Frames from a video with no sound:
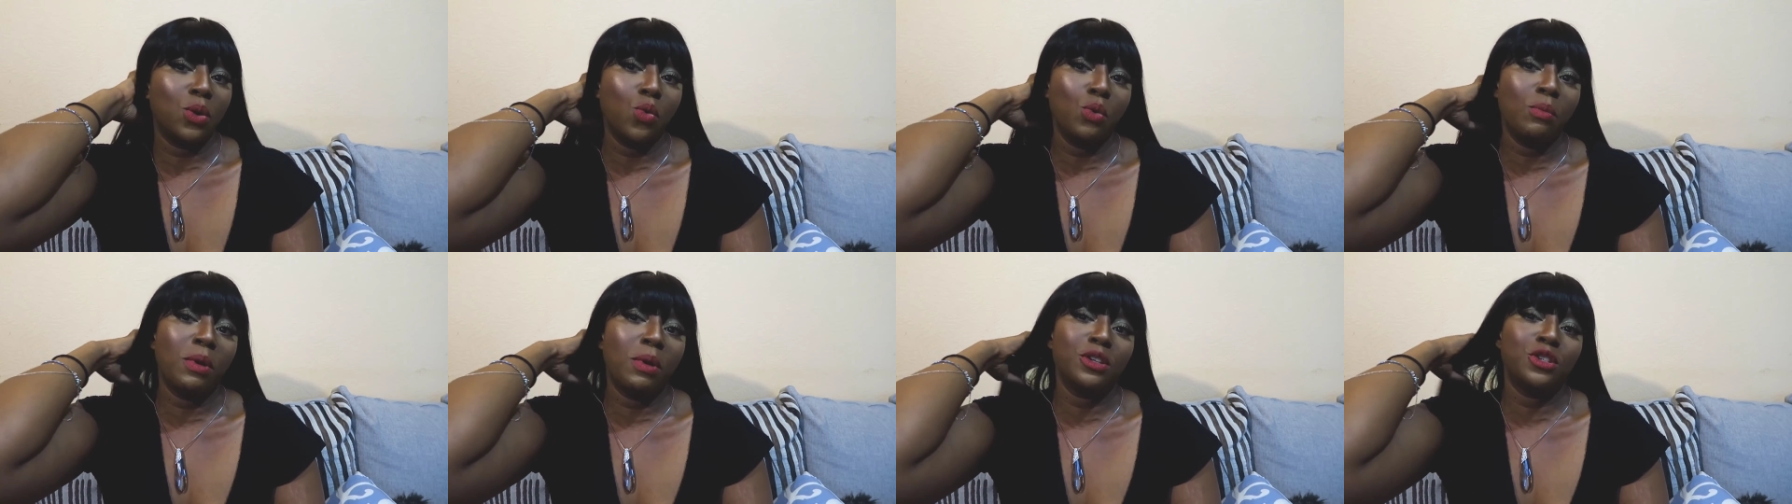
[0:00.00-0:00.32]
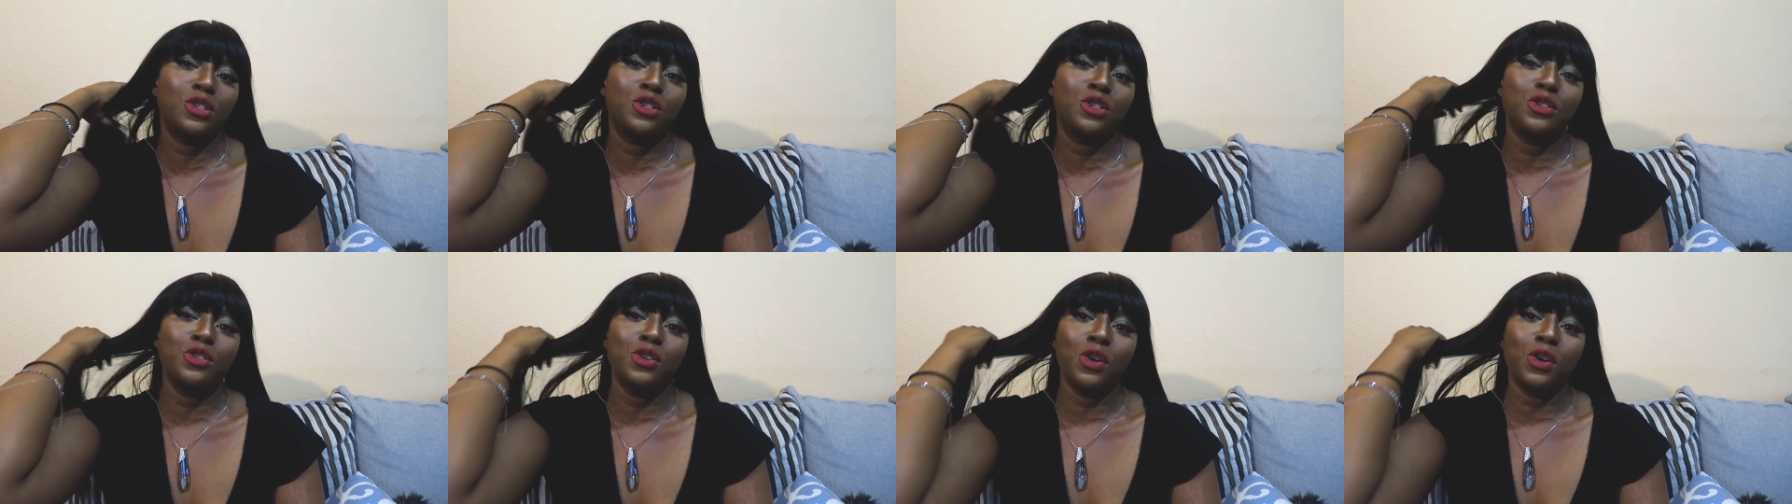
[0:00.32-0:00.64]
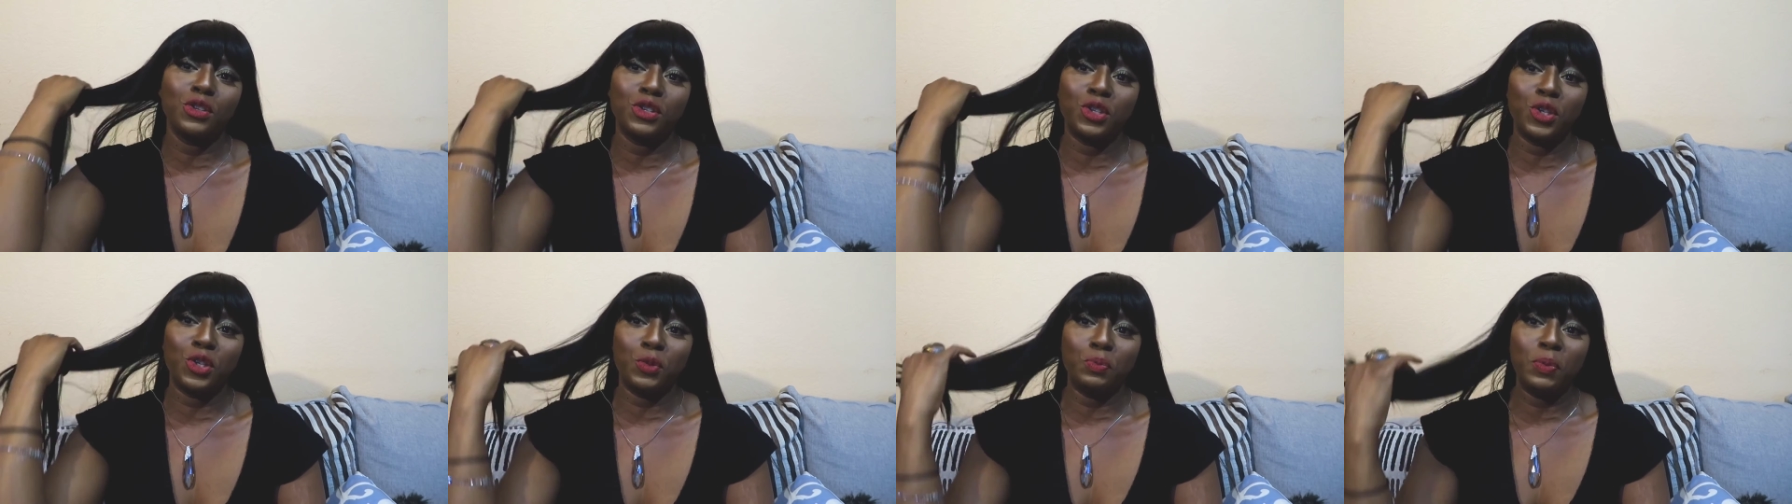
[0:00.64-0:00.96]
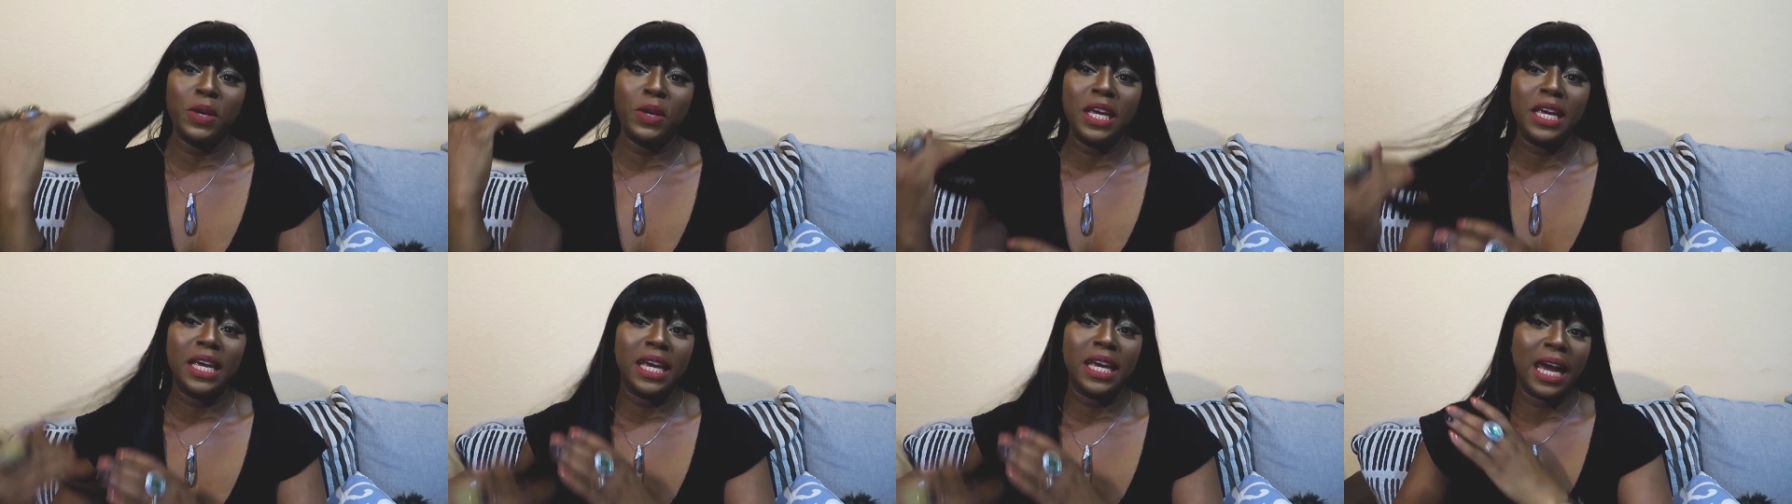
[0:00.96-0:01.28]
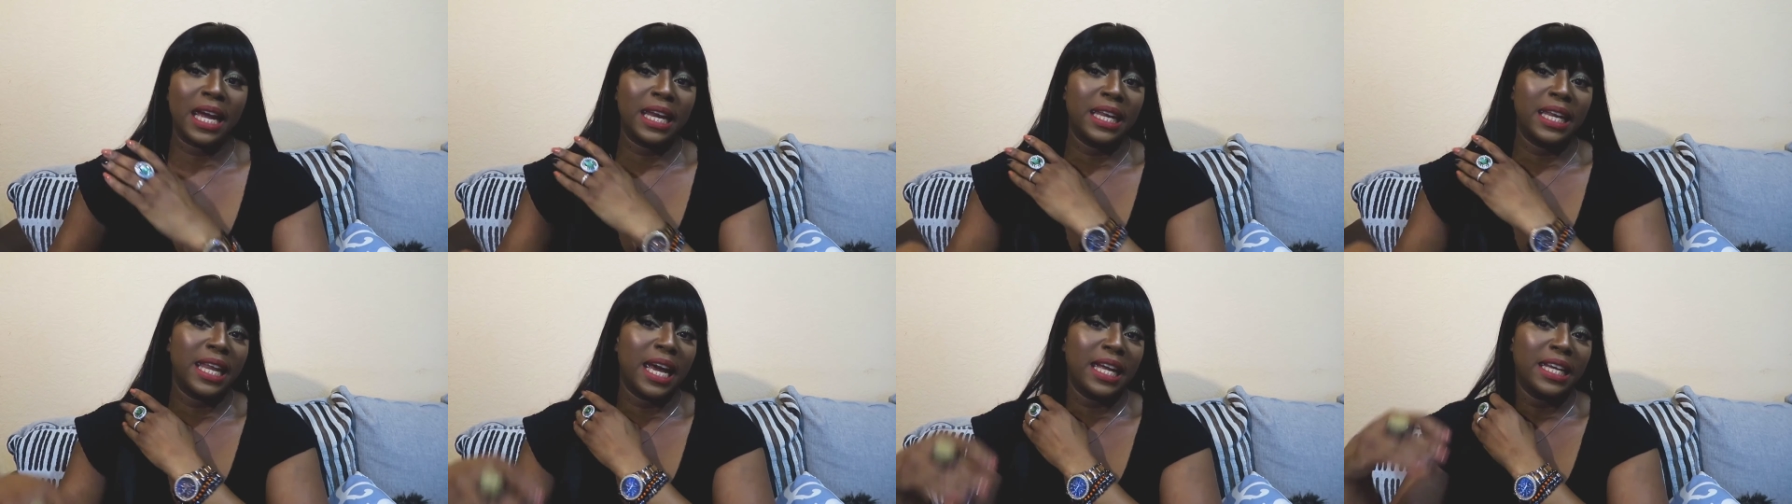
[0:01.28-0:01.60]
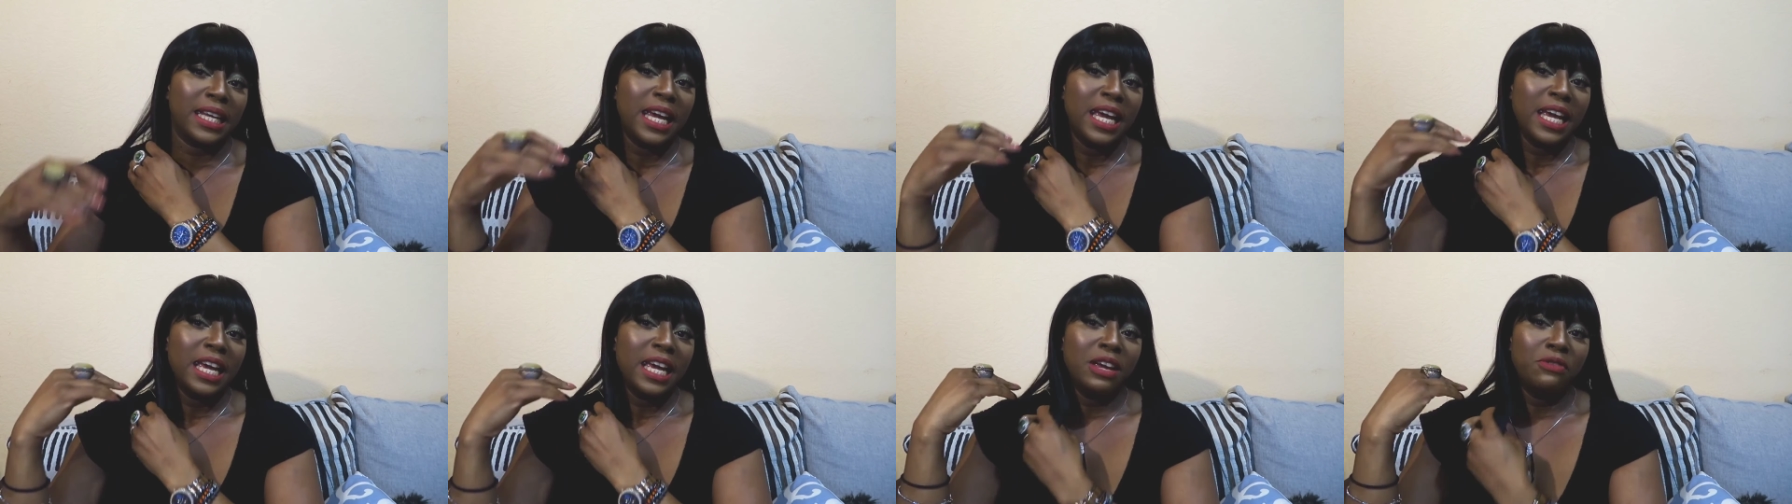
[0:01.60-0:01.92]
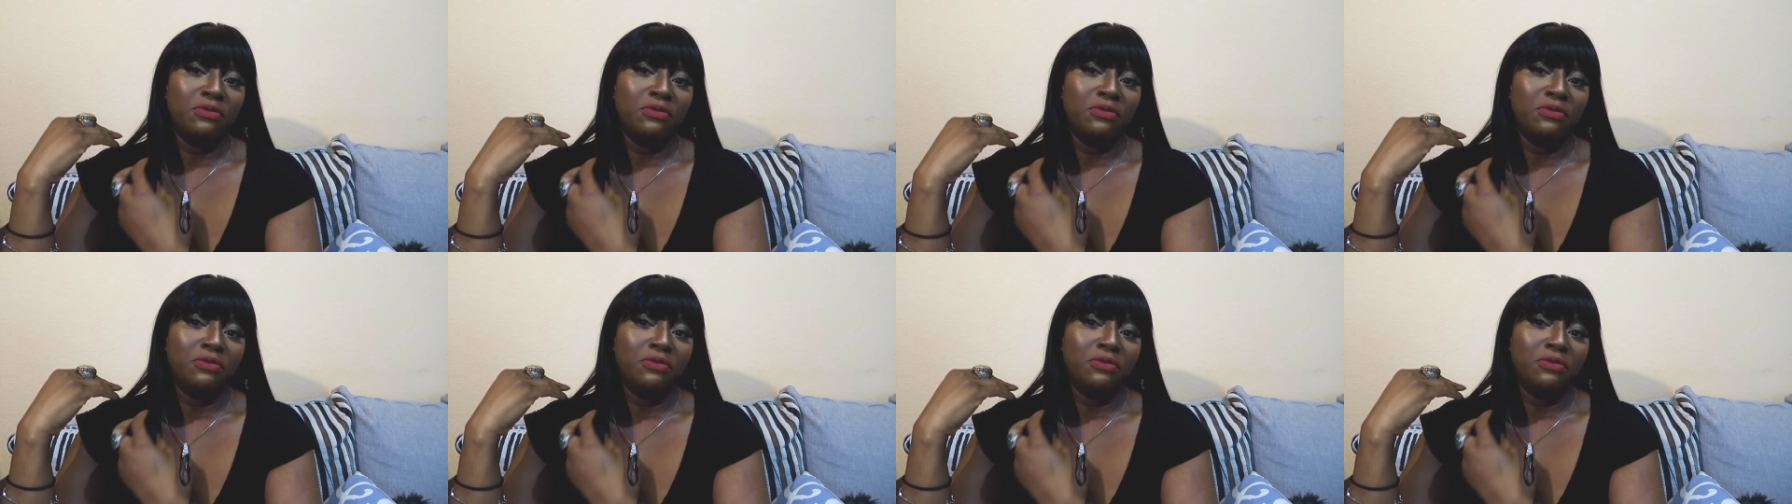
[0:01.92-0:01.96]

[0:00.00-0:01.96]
a woman should not speak, and that